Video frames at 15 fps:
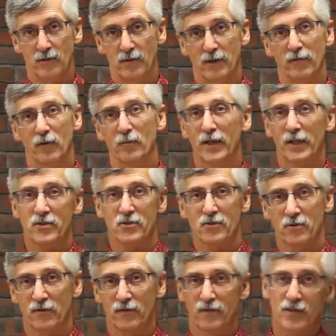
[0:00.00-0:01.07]
You have a
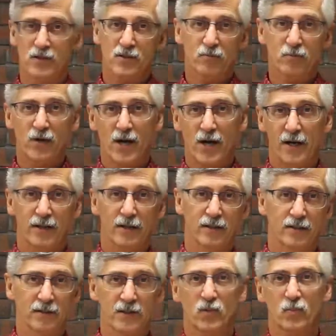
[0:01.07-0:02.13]
mixture of this
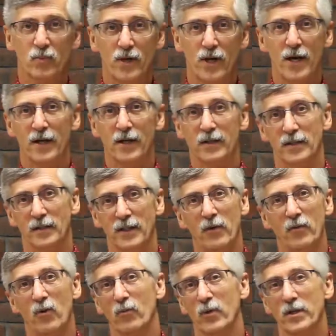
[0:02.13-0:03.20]
product, and
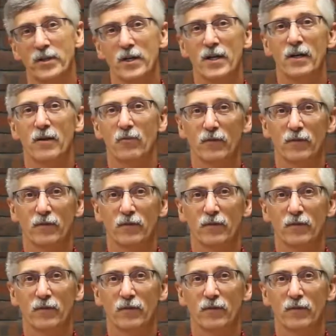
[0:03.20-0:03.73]
then when we're done,